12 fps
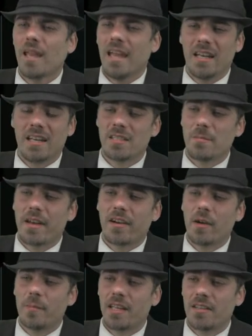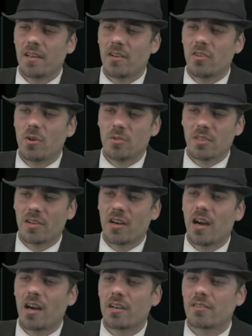And it doesn't matter how many of those
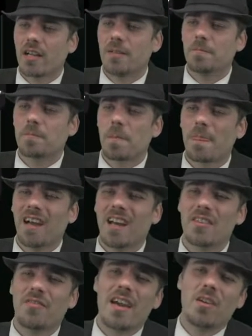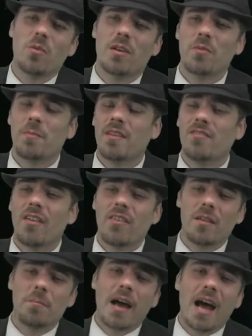there are, right? The final one would be Vivien,